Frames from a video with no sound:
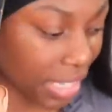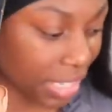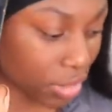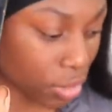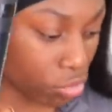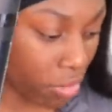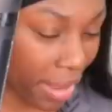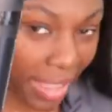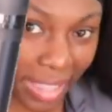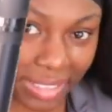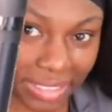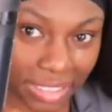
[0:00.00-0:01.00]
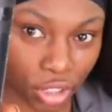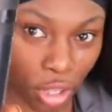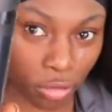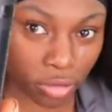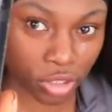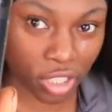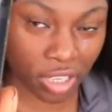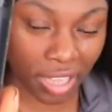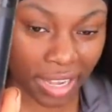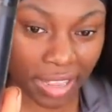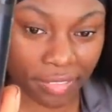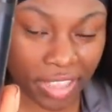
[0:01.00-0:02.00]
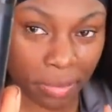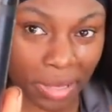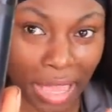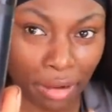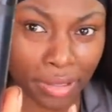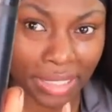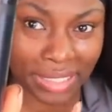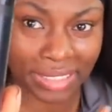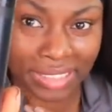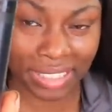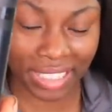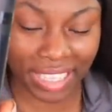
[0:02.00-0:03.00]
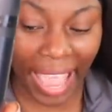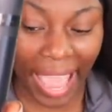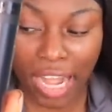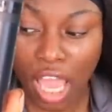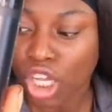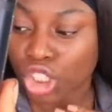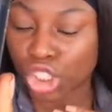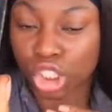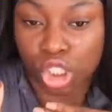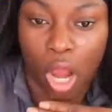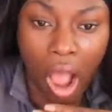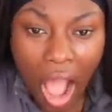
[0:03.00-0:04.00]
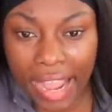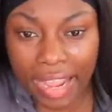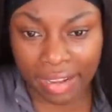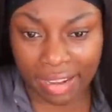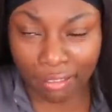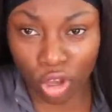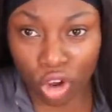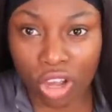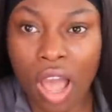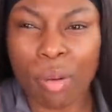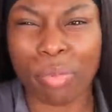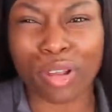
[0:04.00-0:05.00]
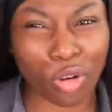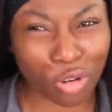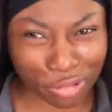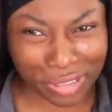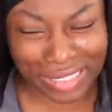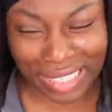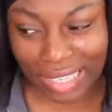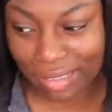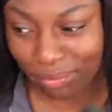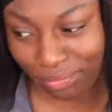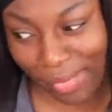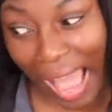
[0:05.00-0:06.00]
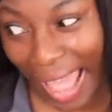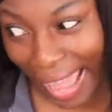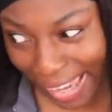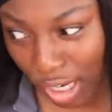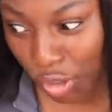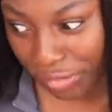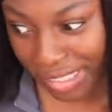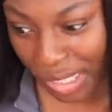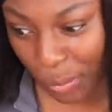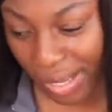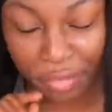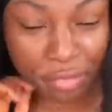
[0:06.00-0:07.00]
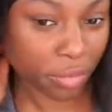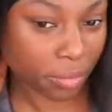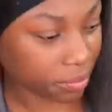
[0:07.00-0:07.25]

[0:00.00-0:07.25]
is great as it's going to kind of give me that really sleek and shiny look, but not greasy. I hate a greasy weave.